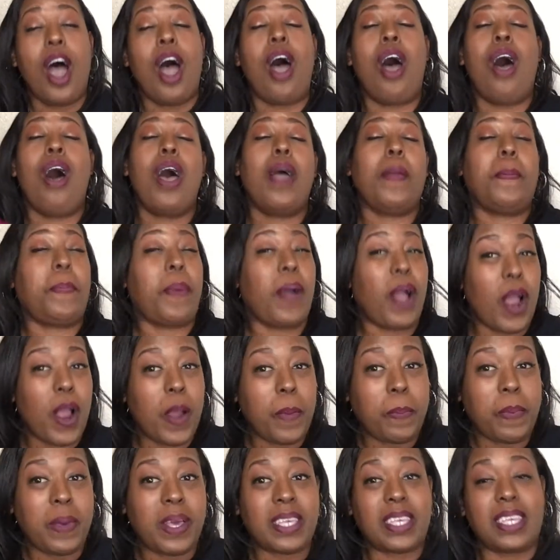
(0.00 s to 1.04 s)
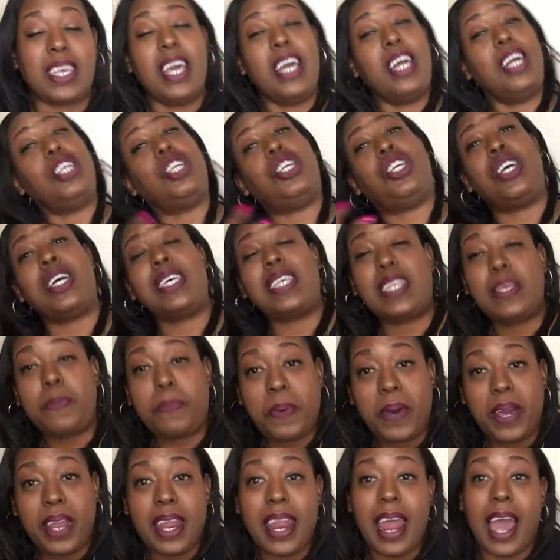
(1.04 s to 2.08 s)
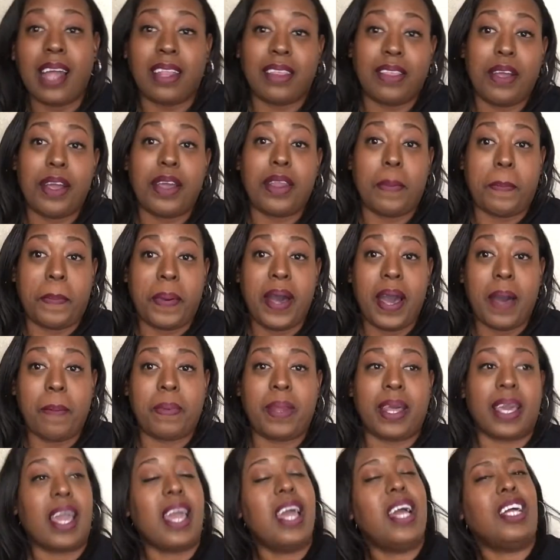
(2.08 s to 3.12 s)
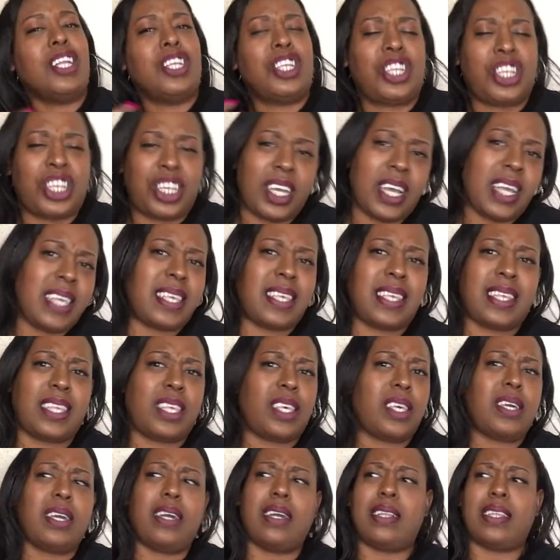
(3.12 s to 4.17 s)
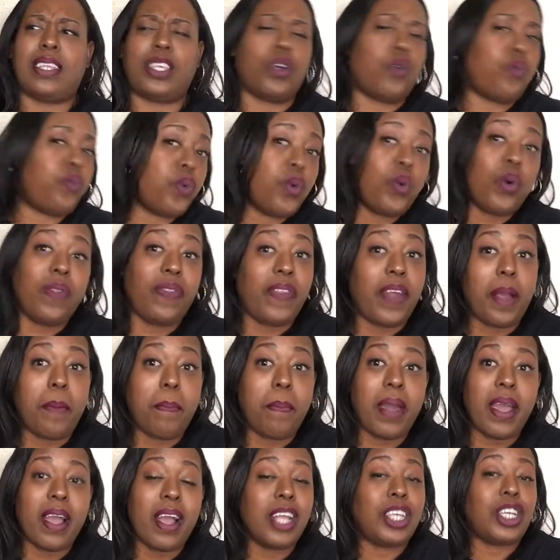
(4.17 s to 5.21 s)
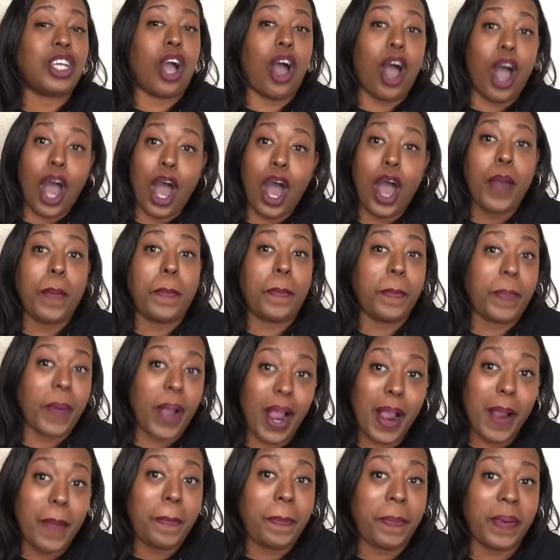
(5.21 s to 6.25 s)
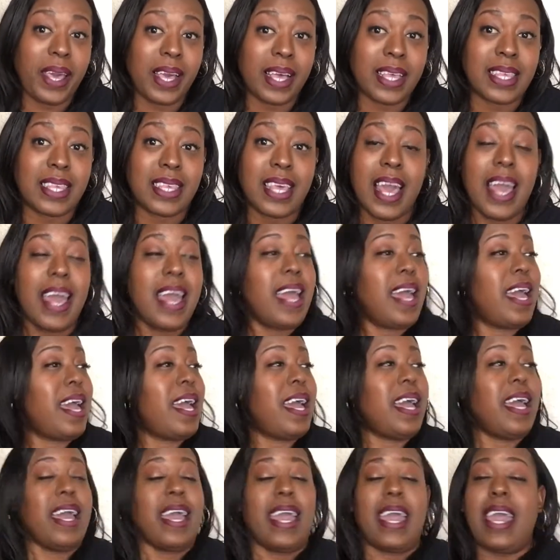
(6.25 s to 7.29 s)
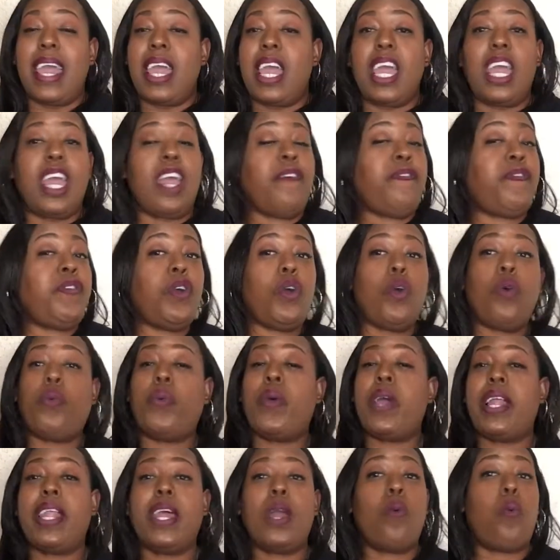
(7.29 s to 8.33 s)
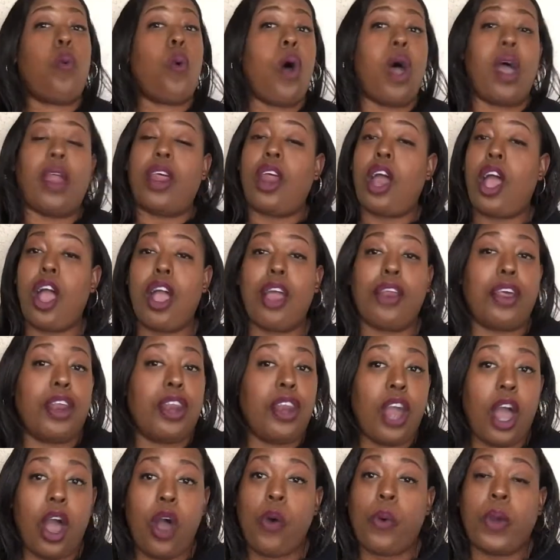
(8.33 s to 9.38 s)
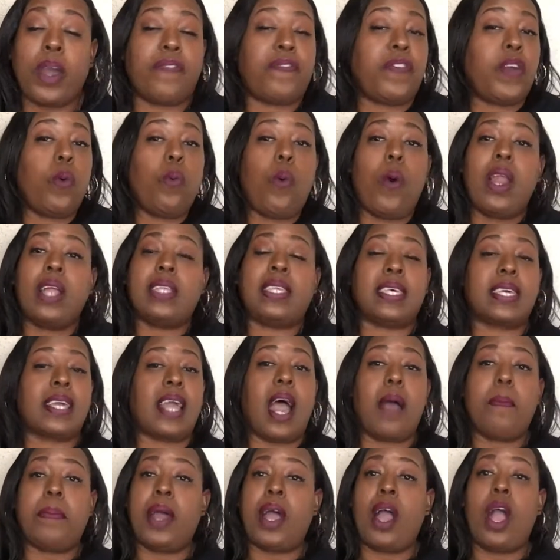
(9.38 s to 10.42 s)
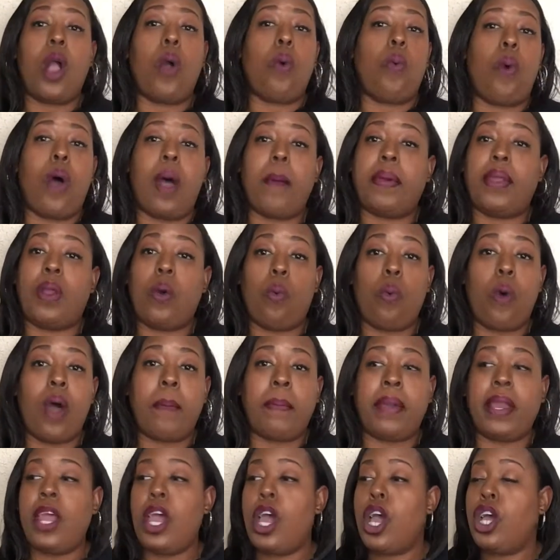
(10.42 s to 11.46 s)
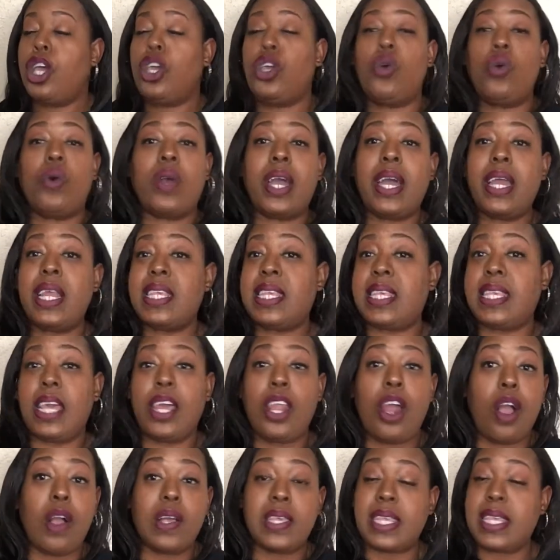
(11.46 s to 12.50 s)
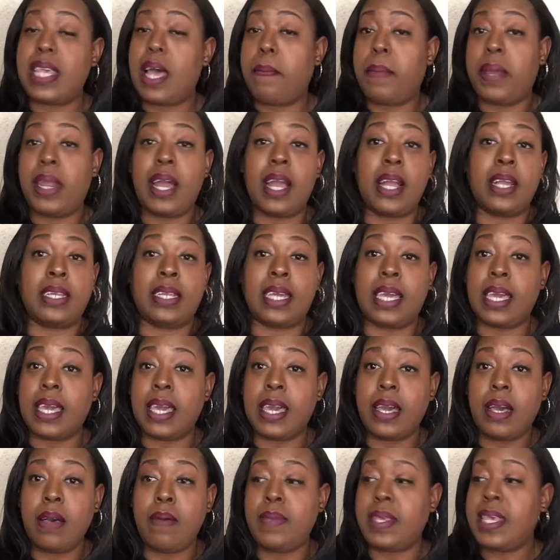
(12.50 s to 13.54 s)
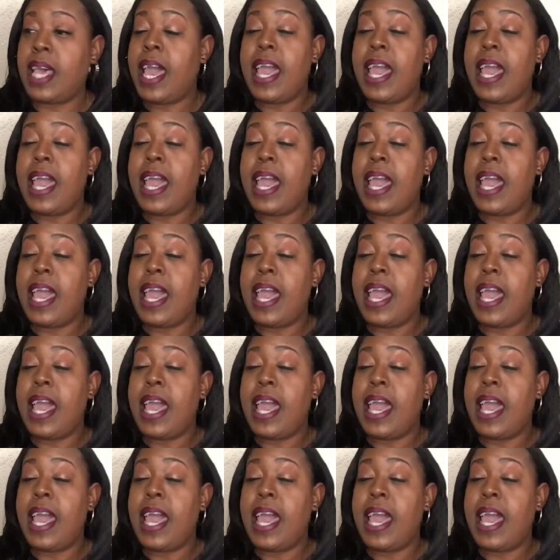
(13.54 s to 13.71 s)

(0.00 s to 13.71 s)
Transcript: on purpose just to put it out there in the public, just to, to ruin their marriage on purpose. If you really wanted her to know, if you wanted to come to her woman to woman, you could have sent her some in her DMs.